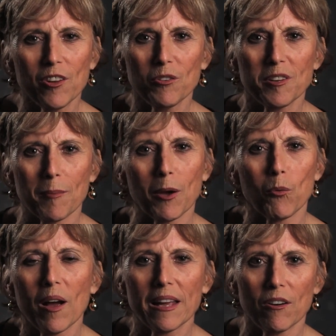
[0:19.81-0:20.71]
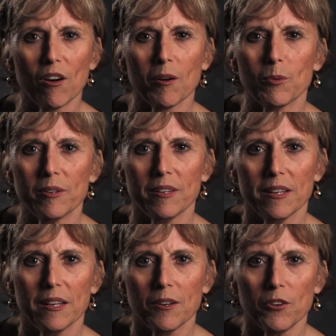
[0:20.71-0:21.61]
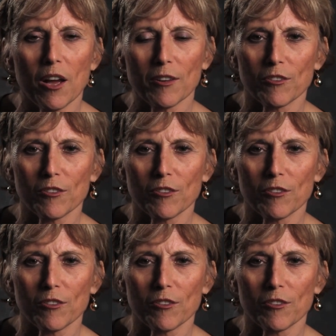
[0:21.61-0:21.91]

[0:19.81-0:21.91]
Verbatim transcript: noticed that my right arm would not